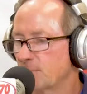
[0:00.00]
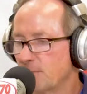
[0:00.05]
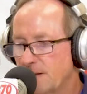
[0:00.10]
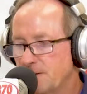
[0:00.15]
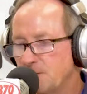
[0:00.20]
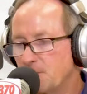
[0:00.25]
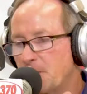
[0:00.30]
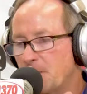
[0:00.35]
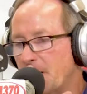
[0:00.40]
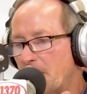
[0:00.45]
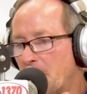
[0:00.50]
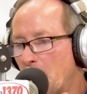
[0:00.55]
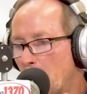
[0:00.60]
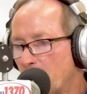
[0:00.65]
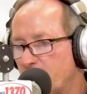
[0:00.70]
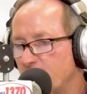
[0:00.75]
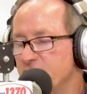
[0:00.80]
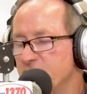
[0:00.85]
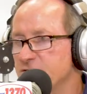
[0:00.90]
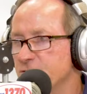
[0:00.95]
Well, I do want to know
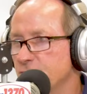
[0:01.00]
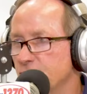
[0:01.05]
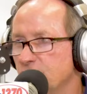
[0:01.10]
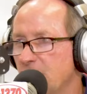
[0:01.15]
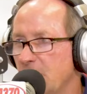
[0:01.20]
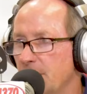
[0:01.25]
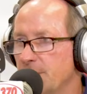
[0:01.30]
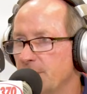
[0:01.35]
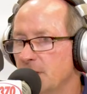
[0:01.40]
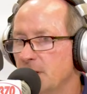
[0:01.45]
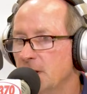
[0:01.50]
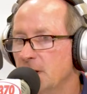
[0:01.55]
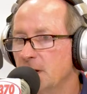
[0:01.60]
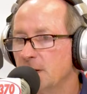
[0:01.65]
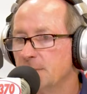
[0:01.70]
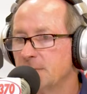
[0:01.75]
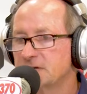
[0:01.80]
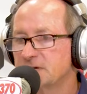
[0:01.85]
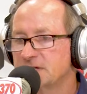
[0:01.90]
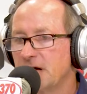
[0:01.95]
if we screw up
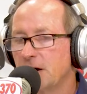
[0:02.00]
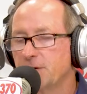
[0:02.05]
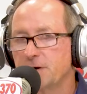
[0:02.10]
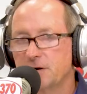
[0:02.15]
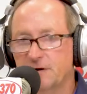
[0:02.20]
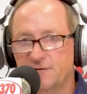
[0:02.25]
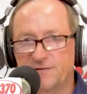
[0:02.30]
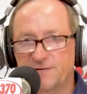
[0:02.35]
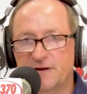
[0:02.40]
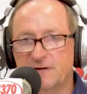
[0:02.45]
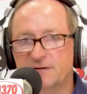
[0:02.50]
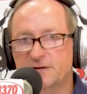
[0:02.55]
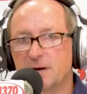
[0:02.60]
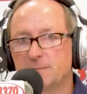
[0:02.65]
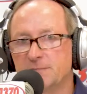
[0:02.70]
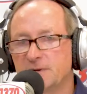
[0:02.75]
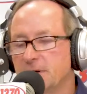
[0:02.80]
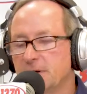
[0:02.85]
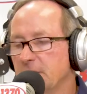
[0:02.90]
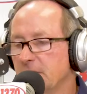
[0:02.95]
because how are you going to fix
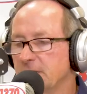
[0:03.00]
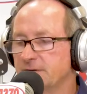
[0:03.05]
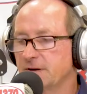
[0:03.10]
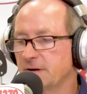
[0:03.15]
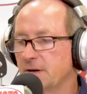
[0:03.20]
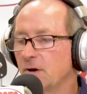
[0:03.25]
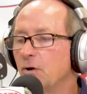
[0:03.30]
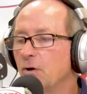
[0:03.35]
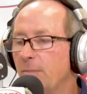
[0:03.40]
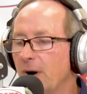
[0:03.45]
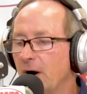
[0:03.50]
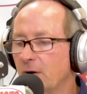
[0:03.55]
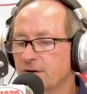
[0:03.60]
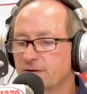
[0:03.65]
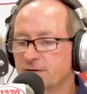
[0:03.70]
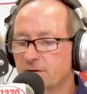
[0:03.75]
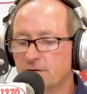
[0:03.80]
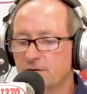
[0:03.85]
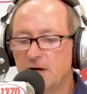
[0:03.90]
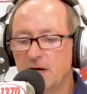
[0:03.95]
something unless you know about it?
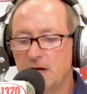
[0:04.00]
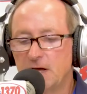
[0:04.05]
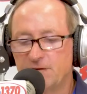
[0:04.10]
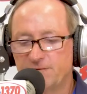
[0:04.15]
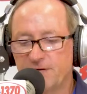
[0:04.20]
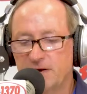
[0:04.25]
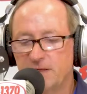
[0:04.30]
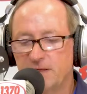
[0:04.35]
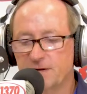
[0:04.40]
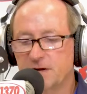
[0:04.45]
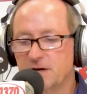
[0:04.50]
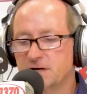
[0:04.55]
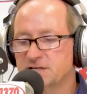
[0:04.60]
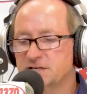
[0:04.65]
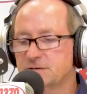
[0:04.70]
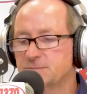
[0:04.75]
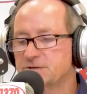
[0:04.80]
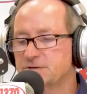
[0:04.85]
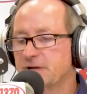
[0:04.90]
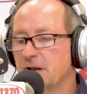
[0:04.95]
So, if any of the
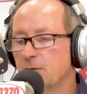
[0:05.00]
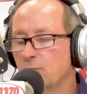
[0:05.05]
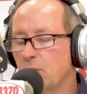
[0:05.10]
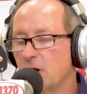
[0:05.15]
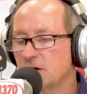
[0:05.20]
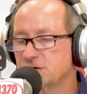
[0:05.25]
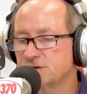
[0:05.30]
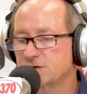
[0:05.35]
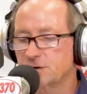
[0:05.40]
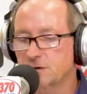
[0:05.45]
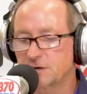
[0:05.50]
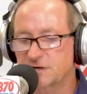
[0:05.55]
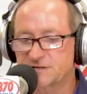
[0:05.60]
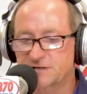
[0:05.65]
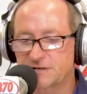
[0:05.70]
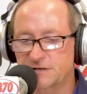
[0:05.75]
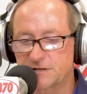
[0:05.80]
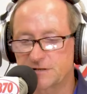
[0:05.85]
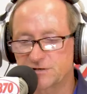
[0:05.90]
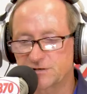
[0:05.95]
customers that are watching or
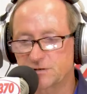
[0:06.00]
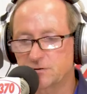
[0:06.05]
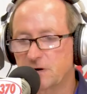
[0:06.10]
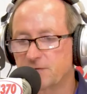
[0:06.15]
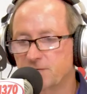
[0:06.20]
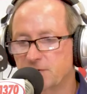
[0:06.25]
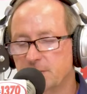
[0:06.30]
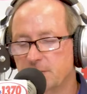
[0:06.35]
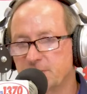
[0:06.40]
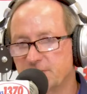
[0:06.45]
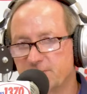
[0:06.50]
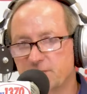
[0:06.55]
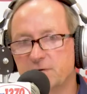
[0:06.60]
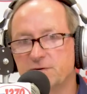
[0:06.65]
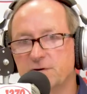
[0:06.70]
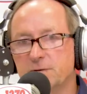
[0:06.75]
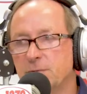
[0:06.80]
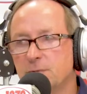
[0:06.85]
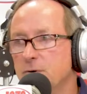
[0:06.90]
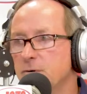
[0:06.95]
listening to the show ever come to
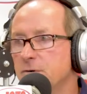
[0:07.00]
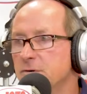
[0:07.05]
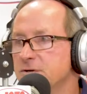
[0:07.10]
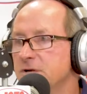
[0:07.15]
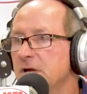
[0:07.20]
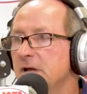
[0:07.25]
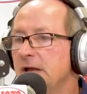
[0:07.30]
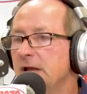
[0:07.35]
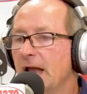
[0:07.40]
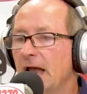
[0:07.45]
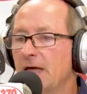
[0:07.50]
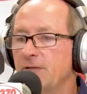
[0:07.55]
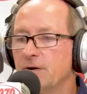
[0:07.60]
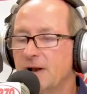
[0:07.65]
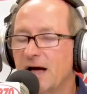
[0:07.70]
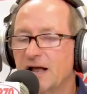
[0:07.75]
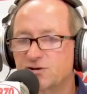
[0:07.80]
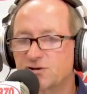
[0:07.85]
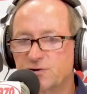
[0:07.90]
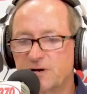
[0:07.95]
Frontier Motors and they're
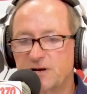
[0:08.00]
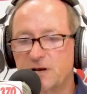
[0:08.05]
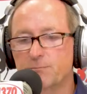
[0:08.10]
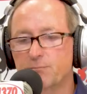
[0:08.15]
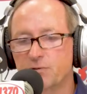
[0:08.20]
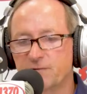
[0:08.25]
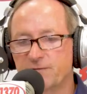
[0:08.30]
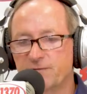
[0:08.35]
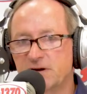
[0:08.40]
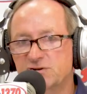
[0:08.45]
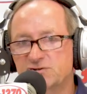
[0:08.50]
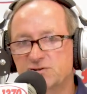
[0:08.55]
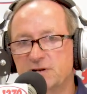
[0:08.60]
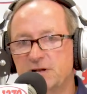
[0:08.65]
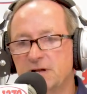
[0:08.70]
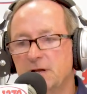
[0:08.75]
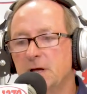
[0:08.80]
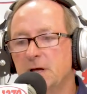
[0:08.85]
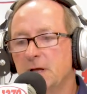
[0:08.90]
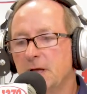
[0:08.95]
not treated
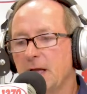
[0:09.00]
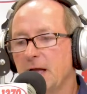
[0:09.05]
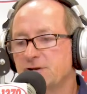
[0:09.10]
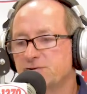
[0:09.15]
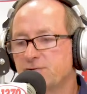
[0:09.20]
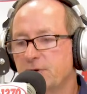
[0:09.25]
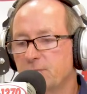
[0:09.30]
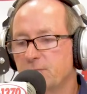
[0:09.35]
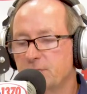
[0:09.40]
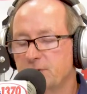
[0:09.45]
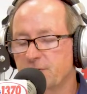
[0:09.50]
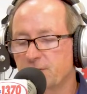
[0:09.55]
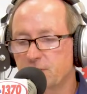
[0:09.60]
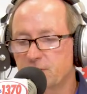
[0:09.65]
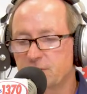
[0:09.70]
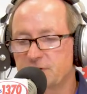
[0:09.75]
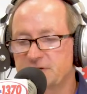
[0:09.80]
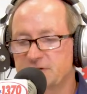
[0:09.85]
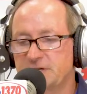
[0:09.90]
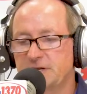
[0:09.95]
professionally and treated with
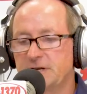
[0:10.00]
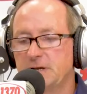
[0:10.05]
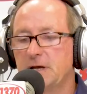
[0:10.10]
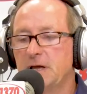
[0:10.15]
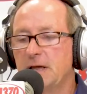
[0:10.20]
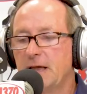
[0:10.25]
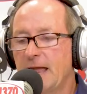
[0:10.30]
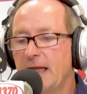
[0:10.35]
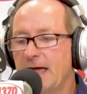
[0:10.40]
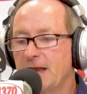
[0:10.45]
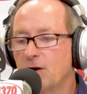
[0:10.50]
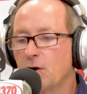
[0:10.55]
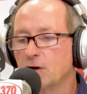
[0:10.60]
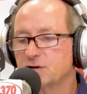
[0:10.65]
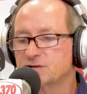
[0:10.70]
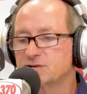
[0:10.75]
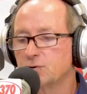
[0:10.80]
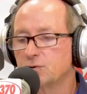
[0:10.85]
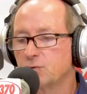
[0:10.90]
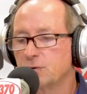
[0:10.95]
courtesy and
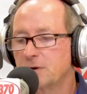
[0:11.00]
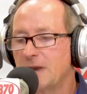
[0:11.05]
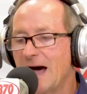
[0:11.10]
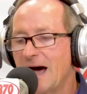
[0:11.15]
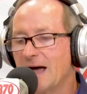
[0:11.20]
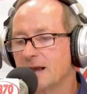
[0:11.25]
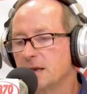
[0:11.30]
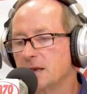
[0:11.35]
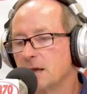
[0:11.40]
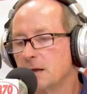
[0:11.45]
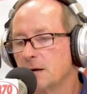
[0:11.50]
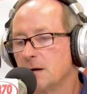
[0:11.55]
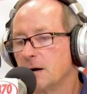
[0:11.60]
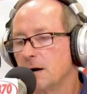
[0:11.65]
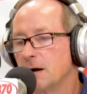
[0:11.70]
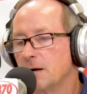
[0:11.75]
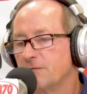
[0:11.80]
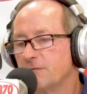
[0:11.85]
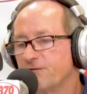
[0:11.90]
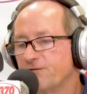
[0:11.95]
also not
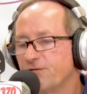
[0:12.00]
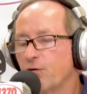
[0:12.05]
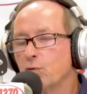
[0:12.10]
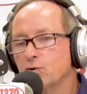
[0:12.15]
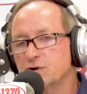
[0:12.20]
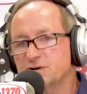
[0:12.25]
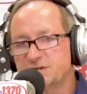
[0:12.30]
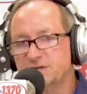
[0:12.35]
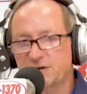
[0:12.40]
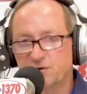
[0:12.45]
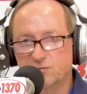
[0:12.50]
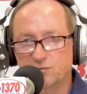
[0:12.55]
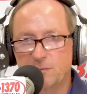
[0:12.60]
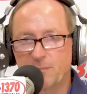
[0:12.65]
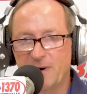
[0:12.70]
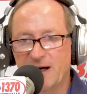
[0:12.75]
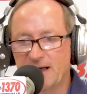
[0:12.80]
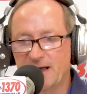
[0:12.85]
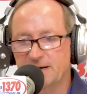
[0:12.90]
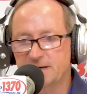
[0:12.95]
uh, forced into a
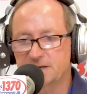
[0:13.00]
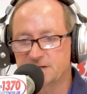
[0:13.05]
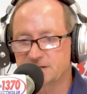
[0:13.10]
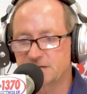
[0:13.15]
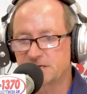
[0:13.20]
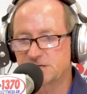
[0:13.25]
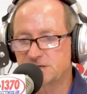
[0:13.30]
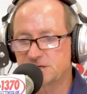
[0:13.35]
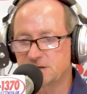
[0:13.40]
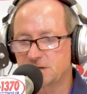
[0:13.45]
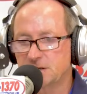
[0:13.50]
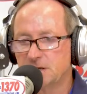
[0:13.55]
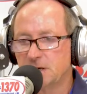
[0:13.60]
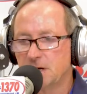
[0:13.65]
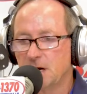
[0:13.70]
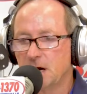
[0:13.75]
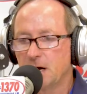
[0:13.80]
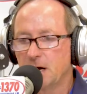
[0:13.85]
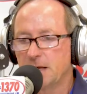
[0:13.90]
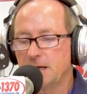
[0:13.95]
buying decision
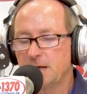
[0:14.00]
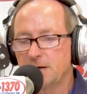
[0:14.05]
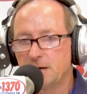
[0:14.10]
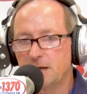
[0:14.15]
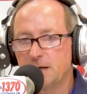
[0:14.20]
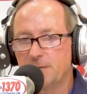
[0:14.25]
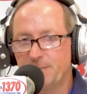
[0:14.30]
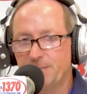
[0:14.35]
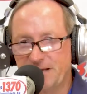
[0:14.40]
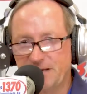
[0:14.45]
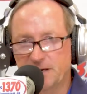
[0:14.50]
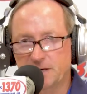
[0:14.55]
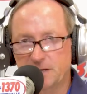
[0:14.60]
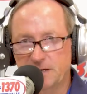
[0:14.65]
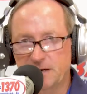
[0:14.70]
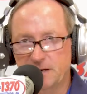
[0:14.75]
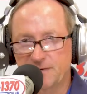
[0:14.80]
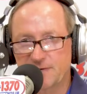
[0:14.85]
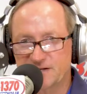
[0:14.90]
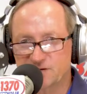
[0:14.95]
uh,
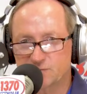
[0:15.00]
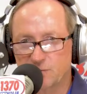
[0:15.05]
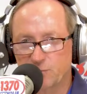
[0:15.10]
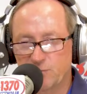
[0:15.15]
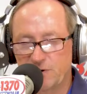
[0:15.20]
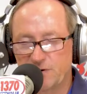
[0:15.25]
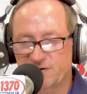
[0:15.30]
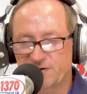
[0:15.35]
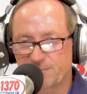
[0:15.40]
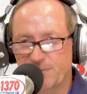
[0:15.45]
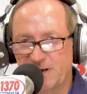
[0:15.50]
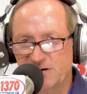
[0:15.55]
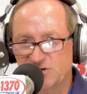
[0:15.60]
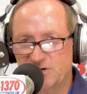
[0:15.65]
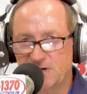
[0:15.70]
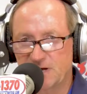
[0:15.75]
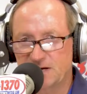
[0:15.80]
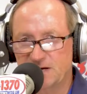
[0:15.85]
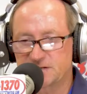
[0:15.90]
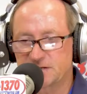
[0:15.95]
immediately. That's what we
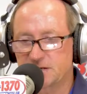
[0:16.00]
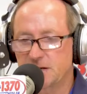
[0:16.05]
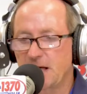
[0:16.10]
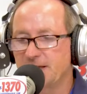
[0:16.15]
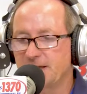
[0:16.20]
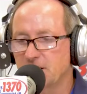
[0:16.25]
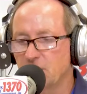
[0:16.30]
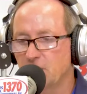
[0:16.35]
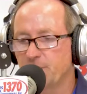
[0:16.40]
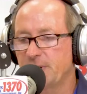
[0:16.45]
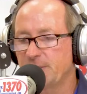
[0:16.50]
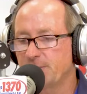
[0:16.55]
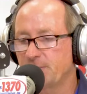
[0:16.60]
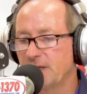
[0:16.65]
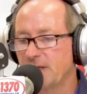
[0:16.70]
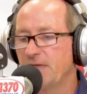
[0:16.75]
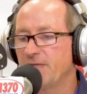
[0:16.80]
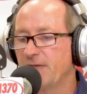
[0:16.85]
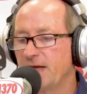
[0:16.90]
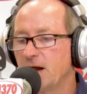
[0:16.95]
specialize in. I tell people
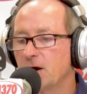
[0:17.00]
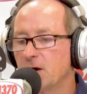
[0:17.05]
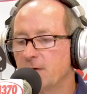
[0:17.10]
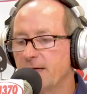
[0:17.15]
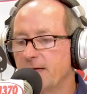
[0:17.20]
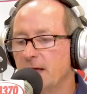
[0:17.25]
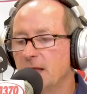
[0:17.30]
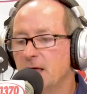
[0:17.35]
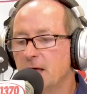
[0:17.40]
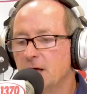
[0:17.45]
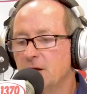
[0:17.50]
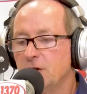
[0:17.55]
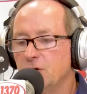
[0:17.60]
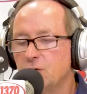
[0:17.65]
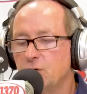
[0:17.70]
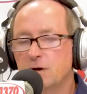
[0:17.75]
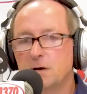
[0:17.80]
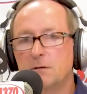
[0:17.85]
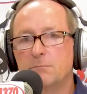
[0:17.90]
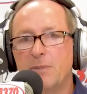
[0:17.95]
on the air that
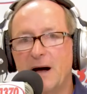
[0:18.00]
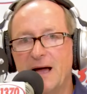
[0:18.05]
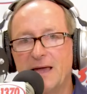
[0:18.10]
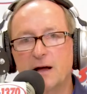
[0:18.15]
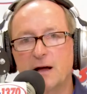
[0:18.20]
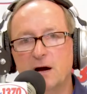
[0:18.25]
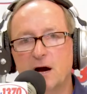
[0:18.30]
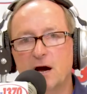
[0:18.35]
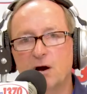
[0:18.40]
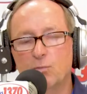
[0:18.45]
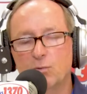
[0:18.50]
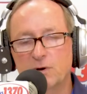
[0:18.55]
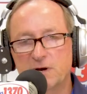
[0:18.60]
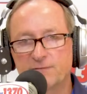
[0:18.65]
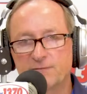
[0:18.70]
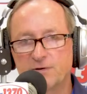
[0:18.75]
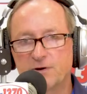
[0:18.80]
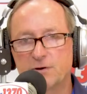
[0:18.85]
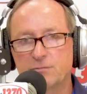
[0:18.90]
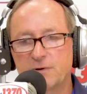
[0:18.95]
you can buy a car
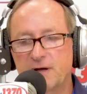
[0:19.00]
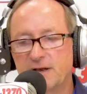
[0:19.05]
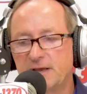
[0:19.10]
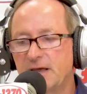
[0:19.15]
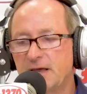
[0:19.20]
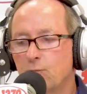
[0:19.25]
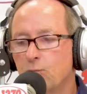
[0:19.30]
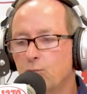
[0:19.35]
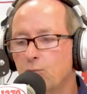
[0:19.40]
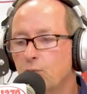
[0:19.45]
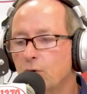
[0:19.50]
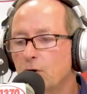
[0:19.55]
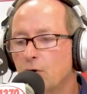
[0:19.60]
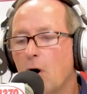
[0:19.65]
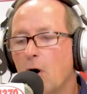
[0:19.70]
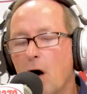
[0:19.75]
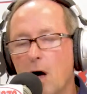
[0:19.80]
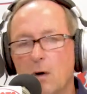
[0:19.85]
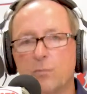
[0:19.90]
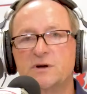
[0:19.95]
whenever you're ready. We're
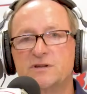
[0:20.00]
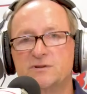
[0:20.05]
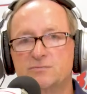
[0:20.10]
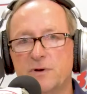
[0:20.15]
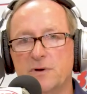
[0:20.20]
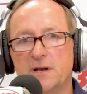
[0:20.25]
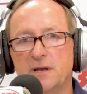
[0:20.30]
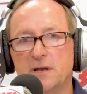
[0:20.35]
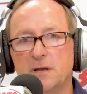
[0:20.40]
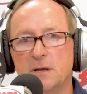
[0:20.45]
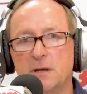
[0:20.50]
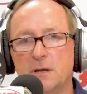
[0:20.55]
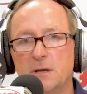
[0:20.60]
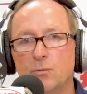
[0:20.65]
always ready.